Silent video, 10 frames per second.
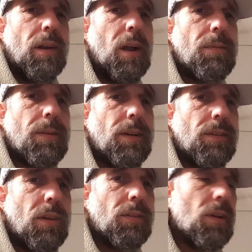Hi friends,
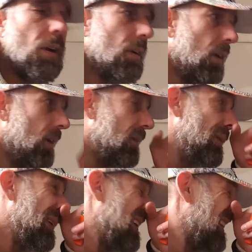host Derek here in
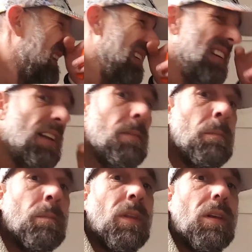
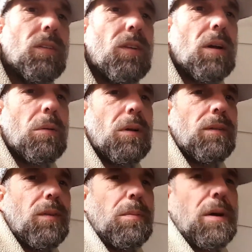the
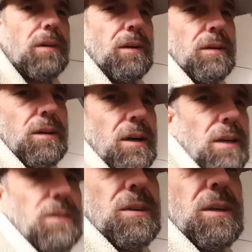stairwell of the parking
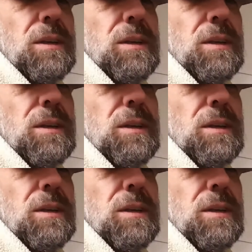garage.